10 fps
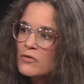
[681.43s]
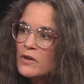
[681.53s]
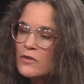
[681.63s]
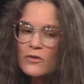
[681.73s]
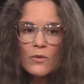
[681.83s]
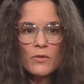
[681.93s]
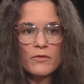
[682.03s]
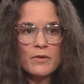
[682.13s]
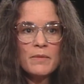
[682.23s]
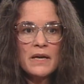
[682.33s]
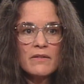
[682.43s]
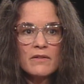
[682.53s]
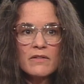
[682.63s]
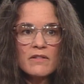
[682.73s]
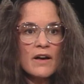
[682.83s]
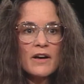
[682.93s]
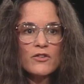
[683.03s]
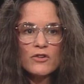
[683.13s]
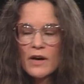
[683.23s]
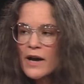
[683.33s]
feel. So to me it's
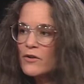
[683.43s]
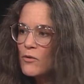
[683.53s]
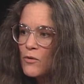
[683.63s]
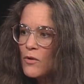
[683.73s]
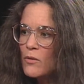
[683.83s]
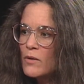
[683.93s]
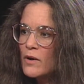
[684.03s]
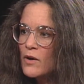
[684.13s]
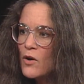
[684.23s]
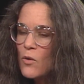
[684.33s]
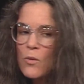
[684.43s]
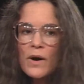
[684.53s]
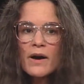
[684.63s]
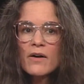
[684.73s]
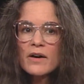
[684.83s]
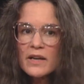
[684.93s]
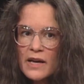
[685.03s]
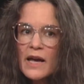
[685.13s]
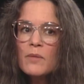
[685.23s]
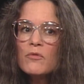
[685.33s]
astonishing. I don't know where it
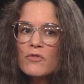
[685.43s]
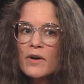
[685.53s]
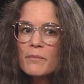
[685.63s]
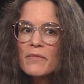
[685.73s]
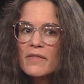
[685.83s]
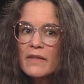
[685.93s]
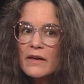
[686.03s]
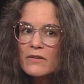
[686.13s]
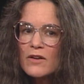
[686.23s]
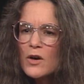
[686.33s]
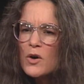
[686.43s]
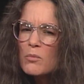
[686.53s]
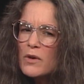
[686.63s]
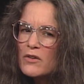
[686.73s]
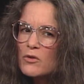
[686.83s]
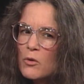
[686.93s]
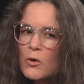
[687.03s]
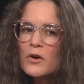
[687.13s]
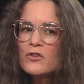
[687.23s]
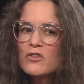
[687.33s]
came from, his
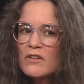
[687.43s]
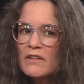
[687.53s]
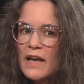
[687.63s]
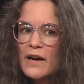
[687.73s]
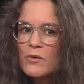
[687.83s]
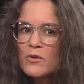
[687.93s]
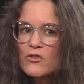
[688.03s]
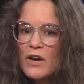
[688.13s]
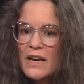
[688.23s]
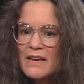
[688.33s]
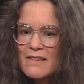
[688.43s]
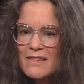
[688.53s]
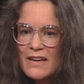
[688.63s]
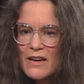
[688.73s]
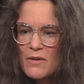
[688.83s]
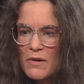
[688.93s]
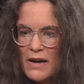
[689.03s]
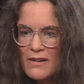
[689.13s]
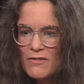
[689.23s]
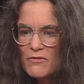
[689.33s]
gorgeous language and his
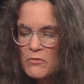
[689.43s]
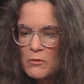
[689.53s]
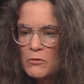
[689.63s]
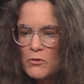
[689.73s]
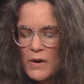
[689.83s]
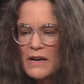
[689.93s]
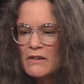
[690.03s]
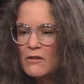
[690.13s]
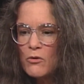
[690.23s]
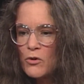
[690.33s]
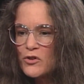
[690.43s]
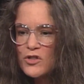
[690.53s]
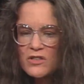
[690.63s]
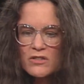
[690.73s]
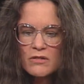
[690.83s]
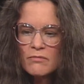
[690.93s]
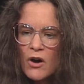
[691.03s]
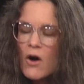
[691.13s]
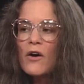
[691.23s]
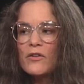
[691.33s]
kind of great gorgeous
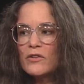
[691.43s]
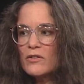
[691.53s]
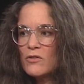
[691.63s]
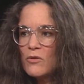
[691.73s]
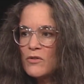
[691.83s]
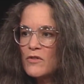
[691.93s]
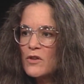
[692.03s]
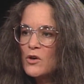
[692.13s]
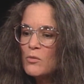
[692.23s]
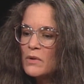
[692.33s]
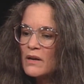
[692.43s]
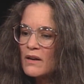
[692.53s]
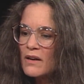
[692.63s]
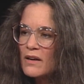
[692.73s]
heart towards the human.